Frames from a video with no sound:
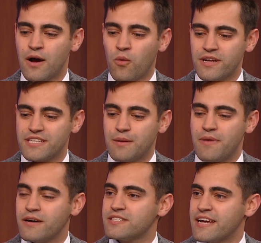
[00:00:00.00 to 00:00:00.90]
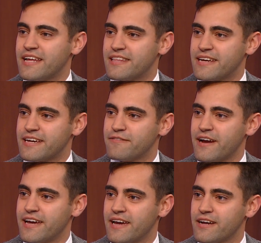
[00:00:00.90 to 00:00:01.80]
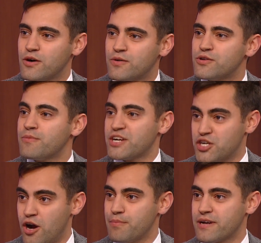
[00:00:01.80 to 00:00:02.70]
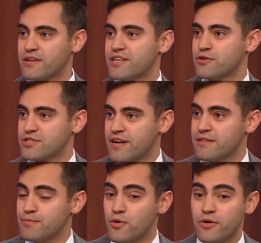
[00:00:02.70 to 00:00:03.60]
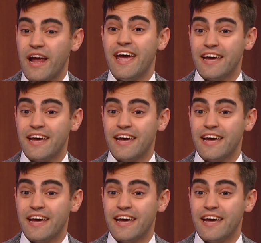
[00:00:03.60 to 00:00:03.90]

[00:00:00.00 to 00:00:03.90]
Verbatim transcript: What does it amount to anything if I can't go and do my shopping on the other side of the border?